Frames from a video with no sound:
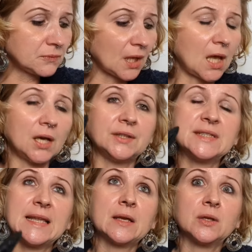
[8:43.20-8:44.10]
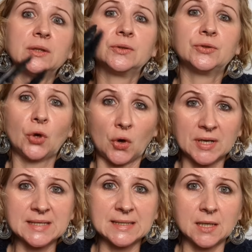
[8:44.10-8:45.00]
The silicone
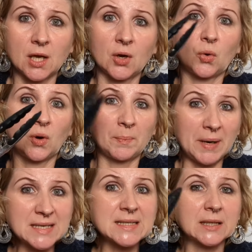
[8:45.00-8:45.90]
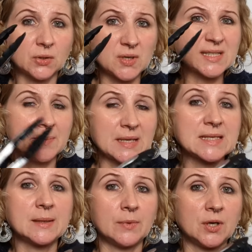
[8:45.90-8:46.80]
tongs or plastic tongs, something
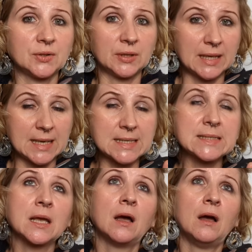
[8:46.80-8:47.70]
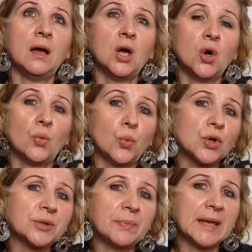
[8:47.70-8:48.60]
similar to this,
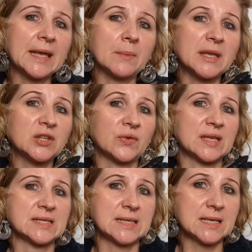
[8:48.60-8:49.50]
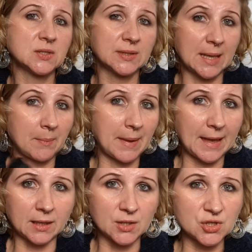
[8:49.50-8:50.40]
would be between £6 to
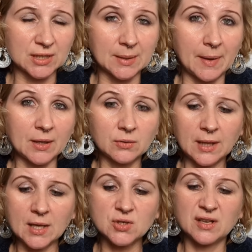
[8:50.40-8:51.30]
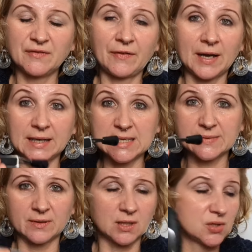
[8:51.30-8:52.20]
£10. I checked them. I couldn't actually find this
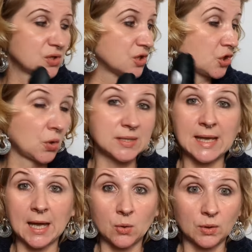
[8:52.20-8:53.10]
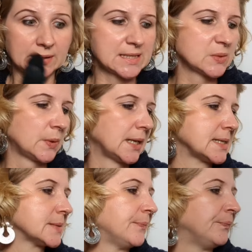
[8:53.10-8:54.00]
one. This just shows how this one is.